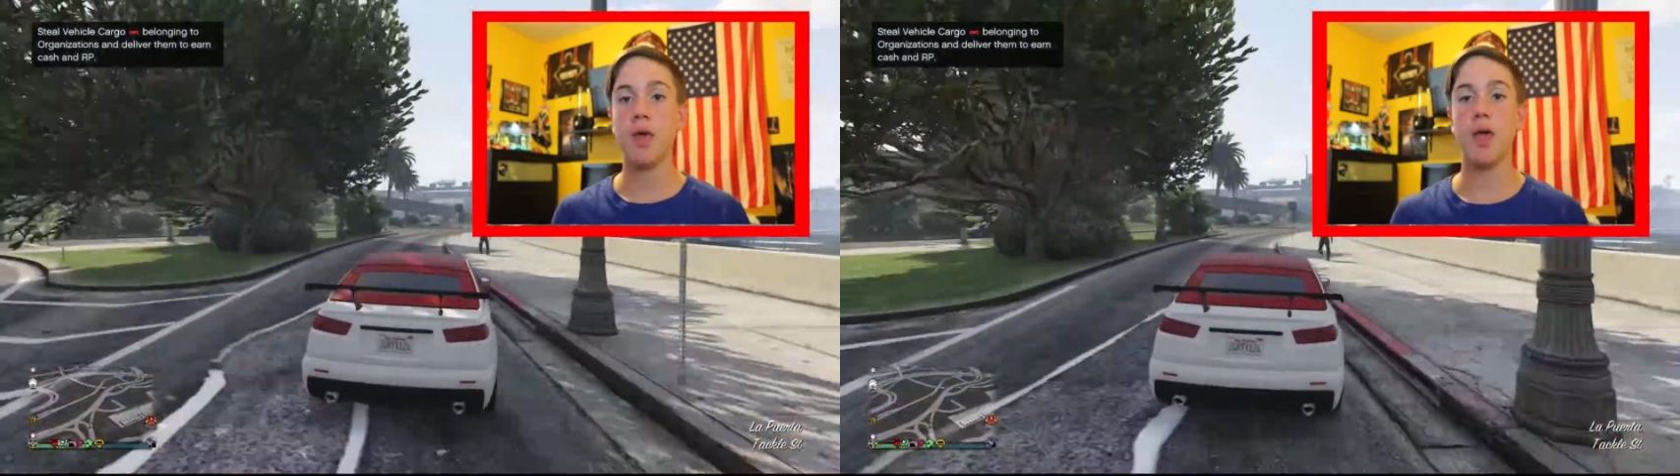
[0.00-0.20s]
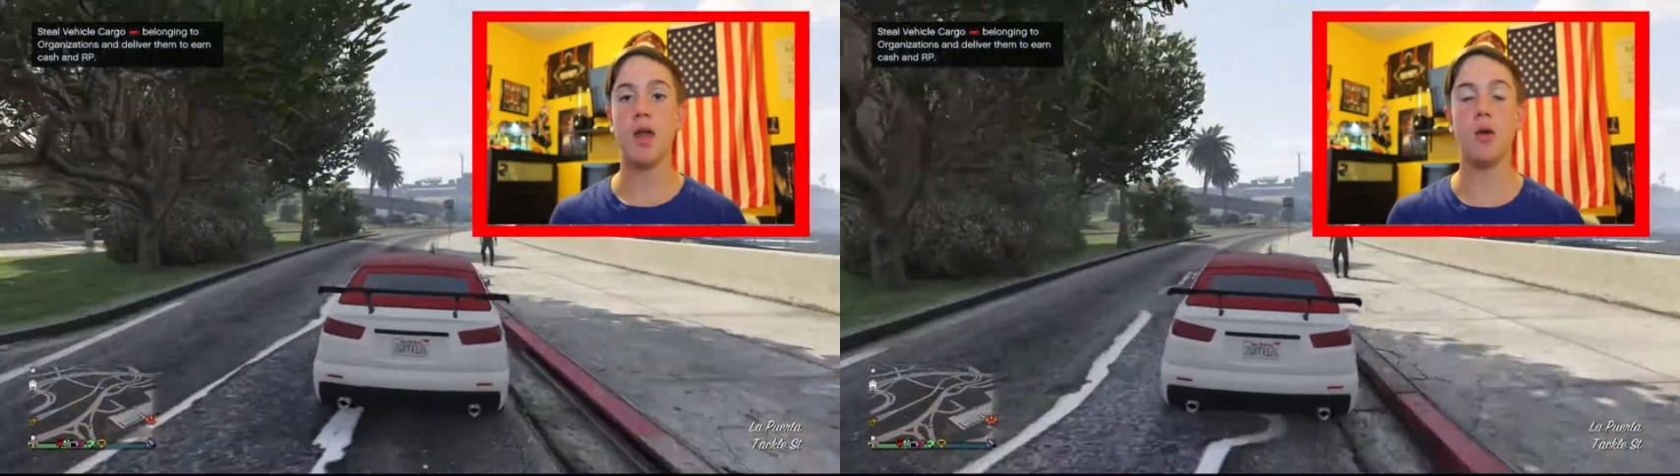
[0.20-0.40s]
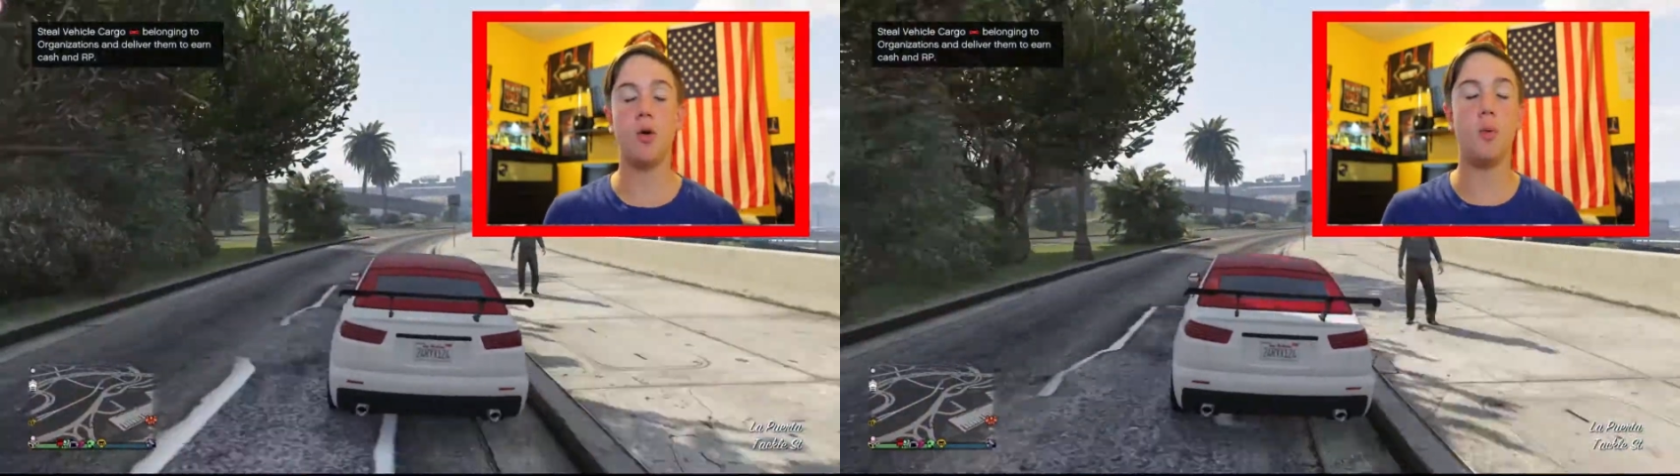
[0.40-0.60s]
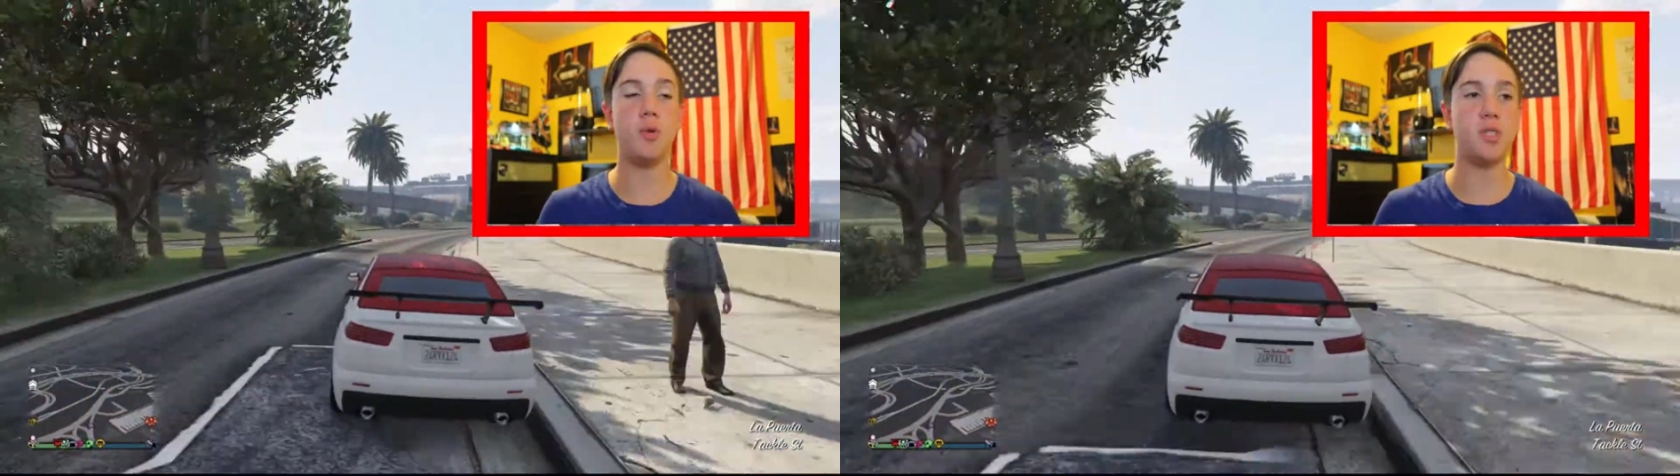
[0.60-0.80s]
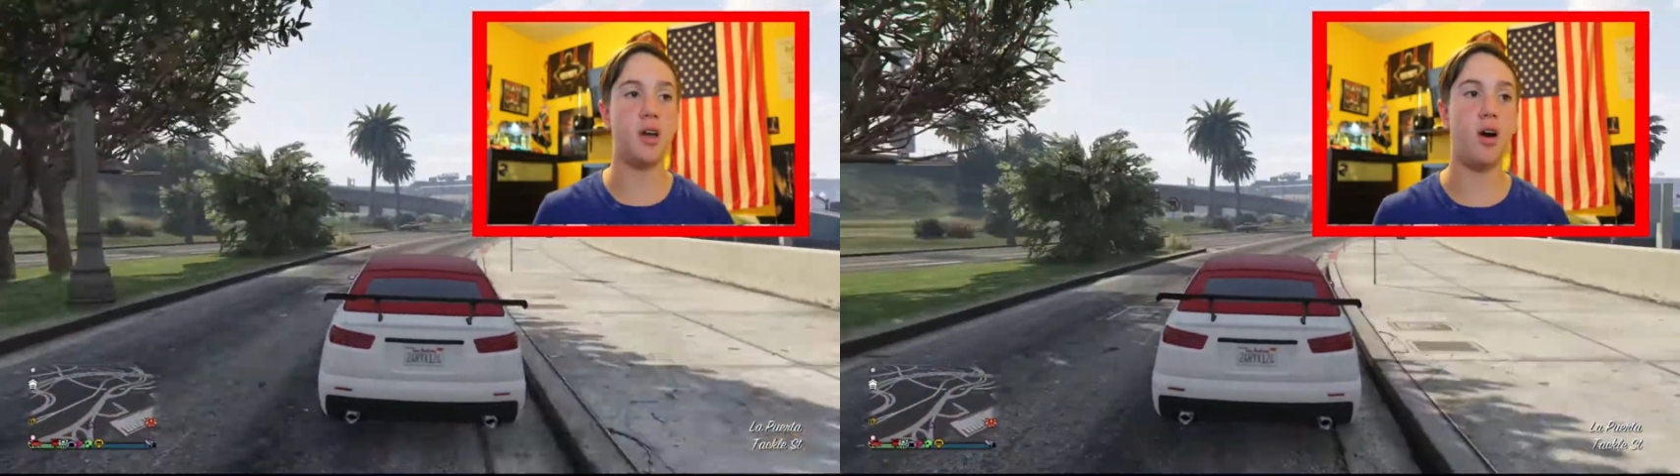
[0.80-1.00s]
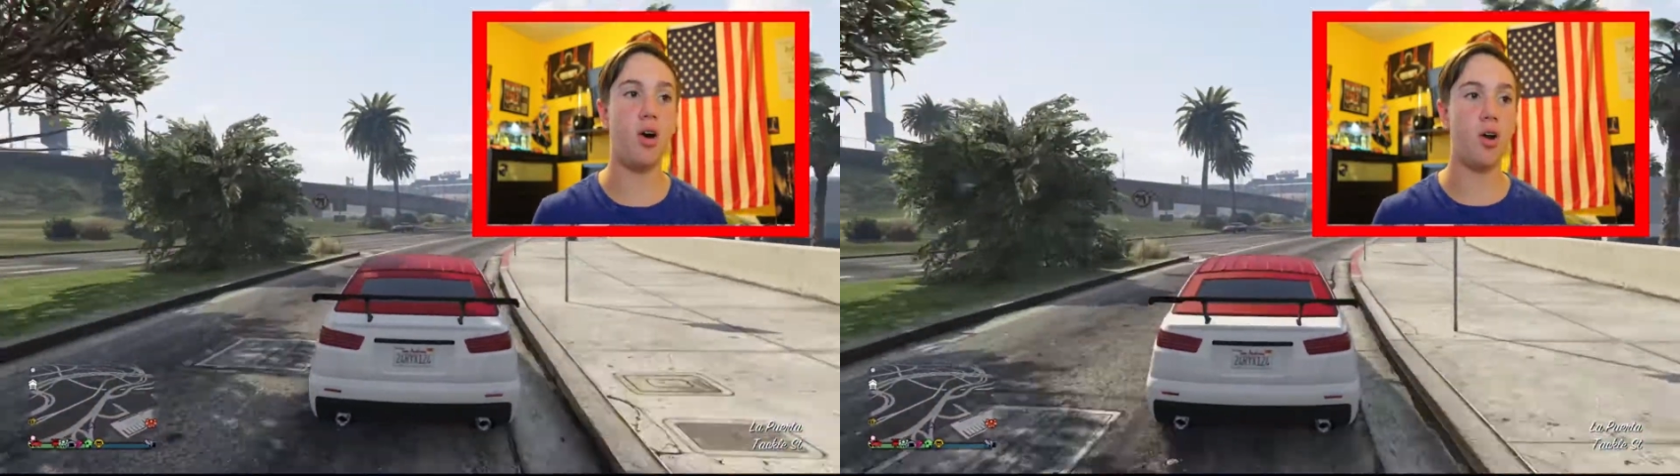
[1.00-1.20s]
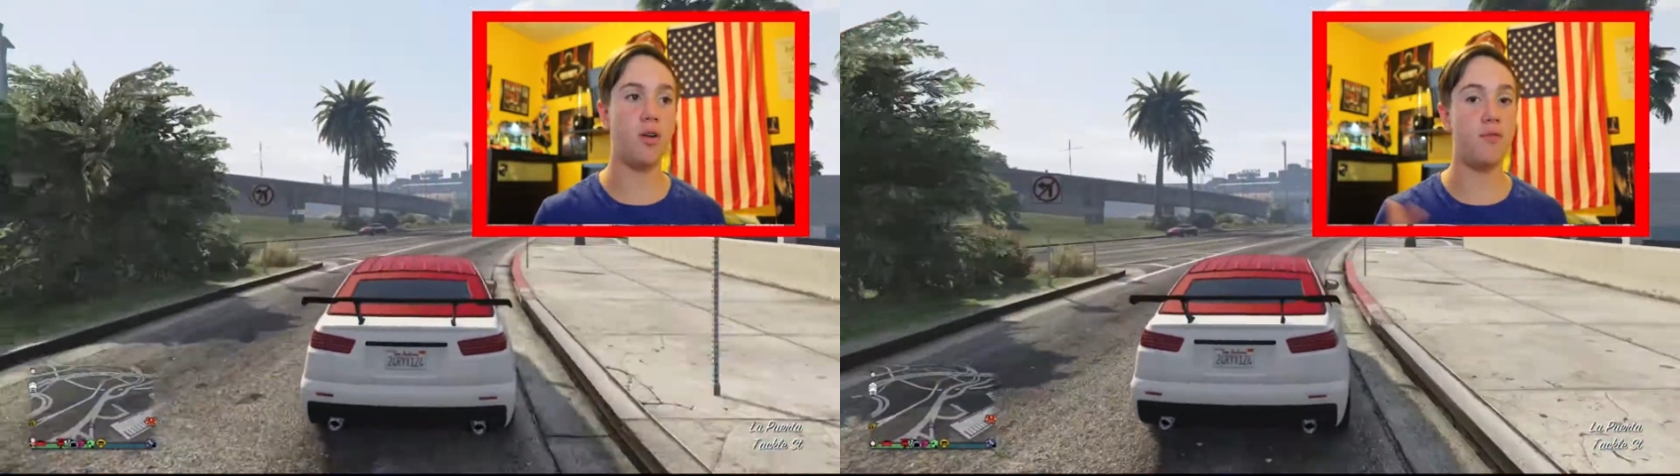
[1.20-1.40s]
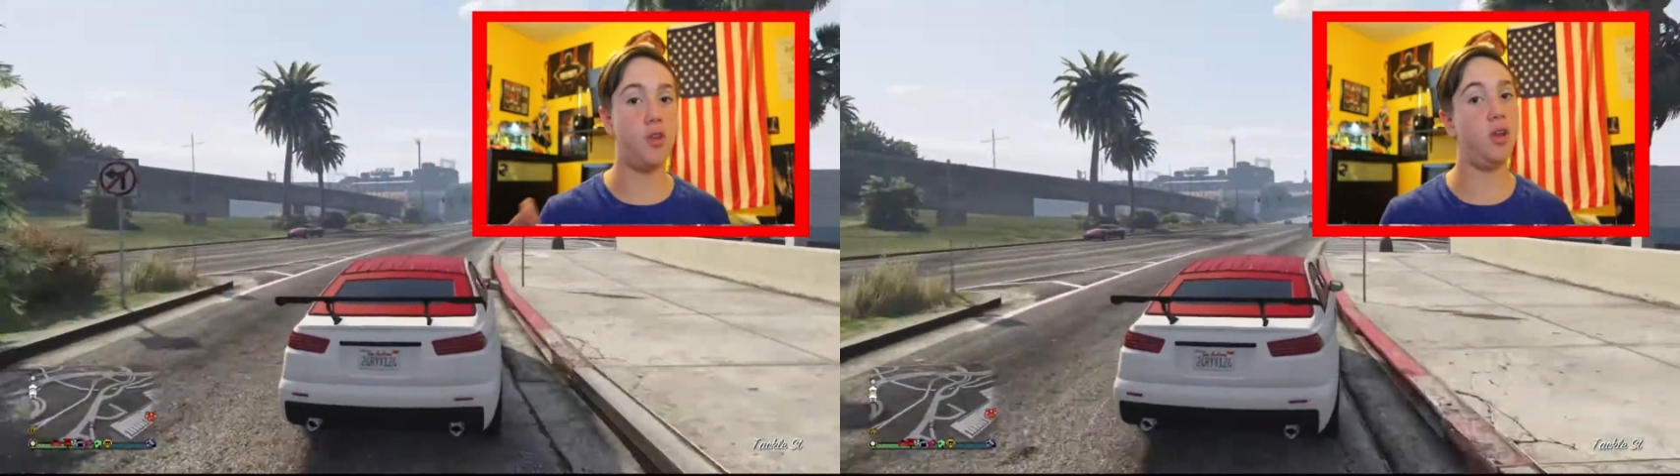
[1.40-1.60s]
and I almost had
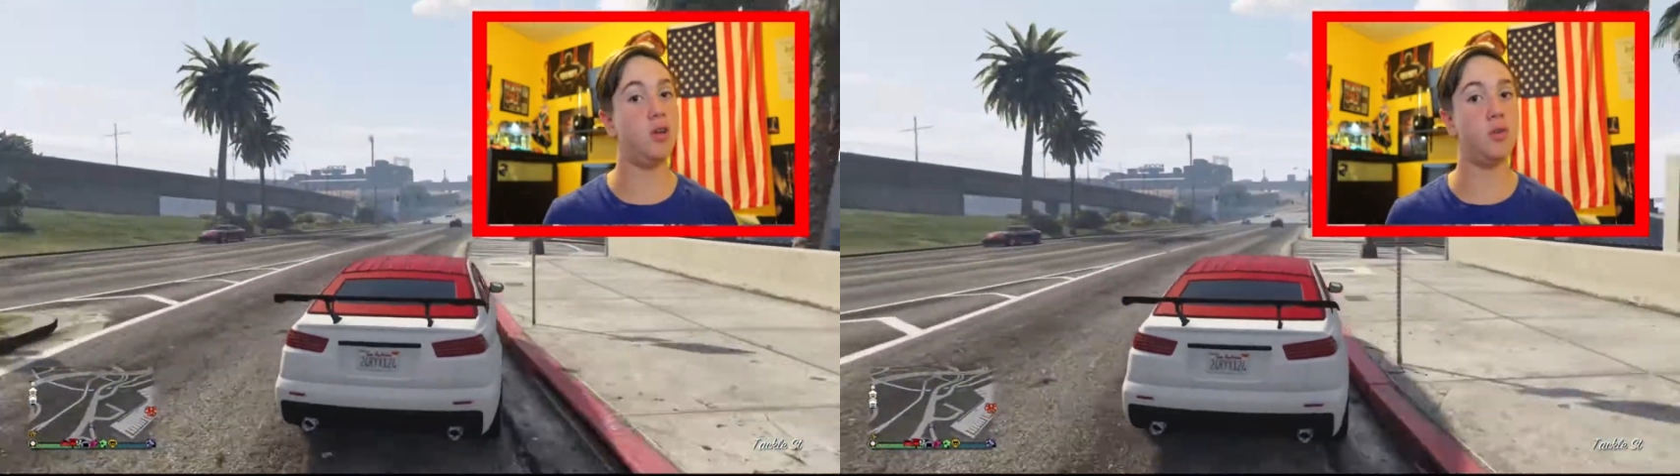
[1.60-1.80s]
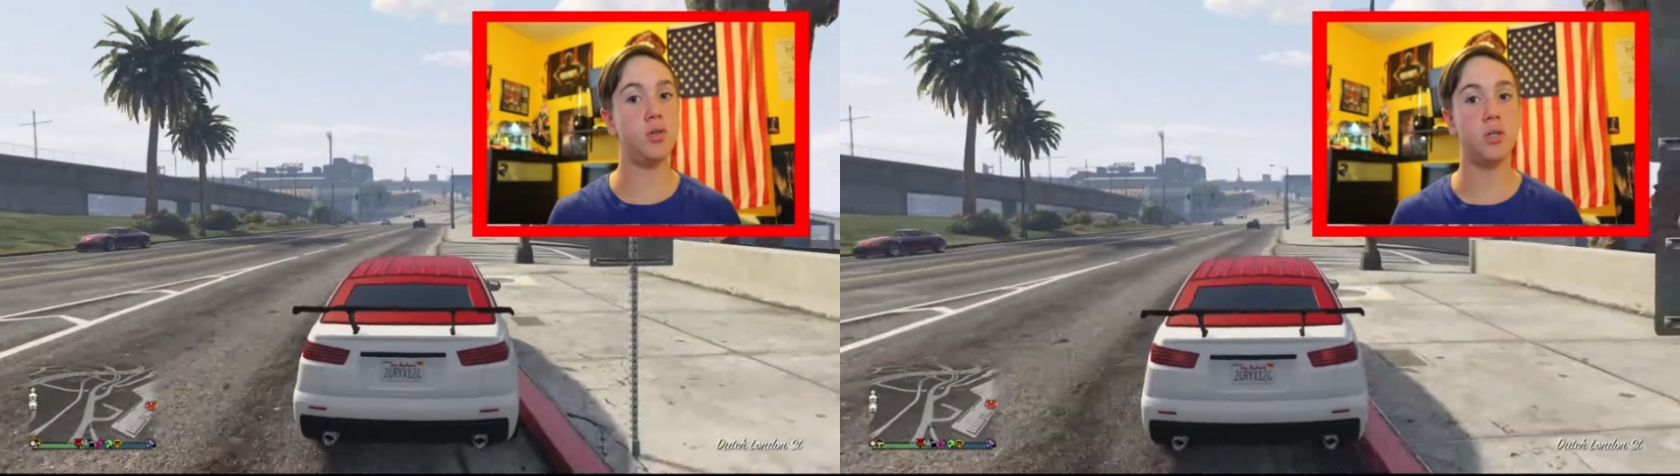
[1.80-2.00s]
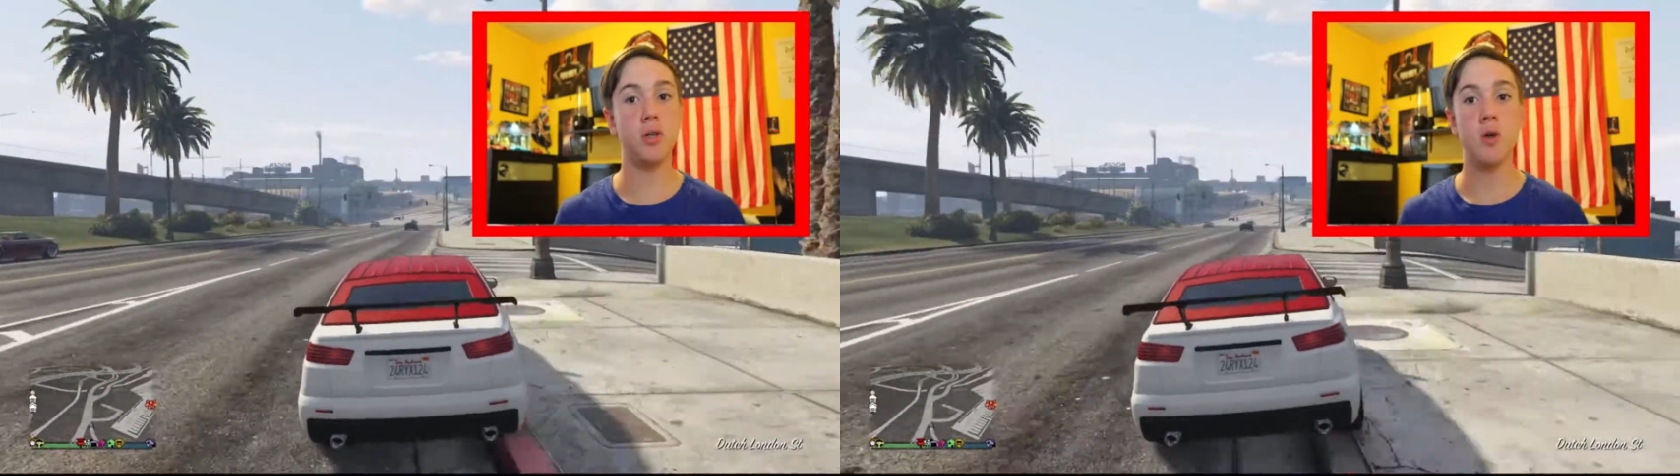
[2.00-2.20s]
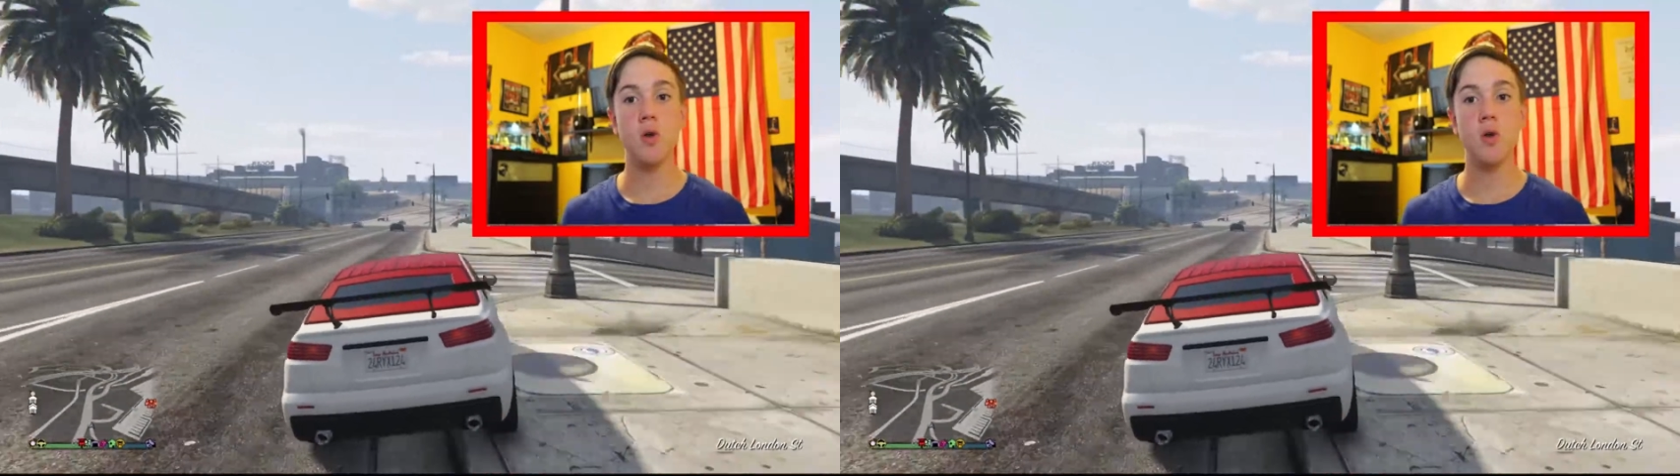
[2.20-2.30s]
100 videos.